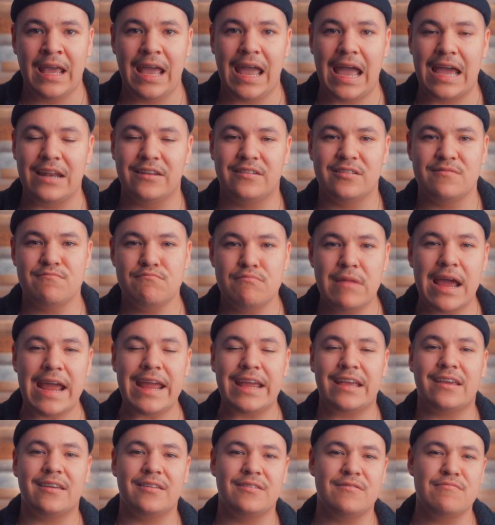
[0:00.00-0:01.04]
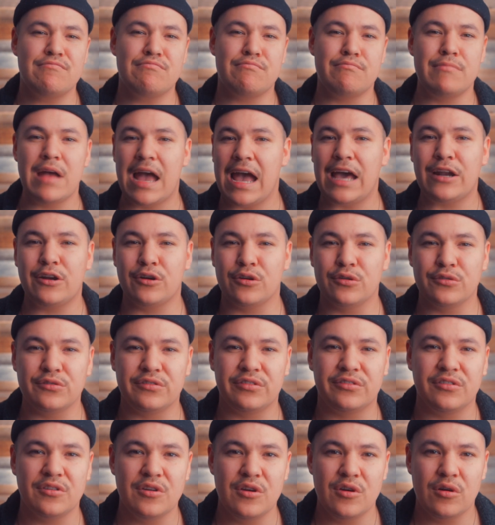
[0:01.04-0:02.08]
And to make
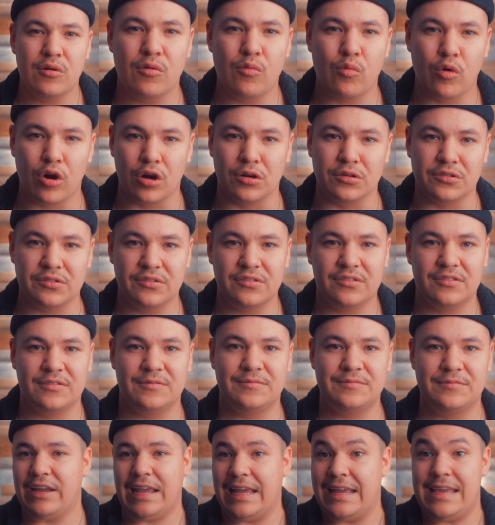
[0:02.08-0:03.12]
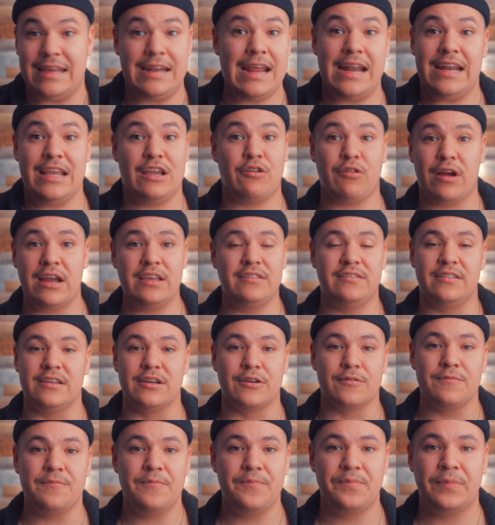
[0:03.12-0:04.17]
matters worse, if it can get any
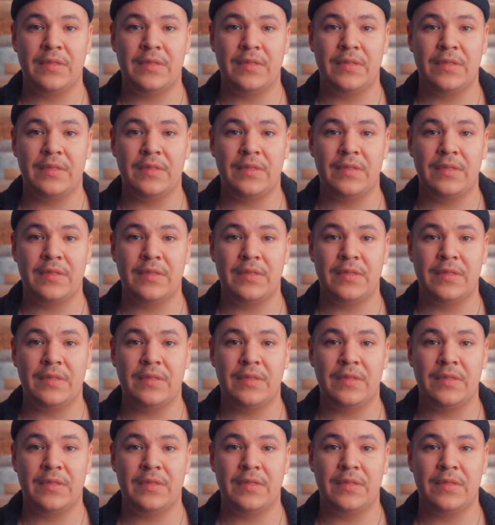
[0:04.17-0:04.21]
crazier,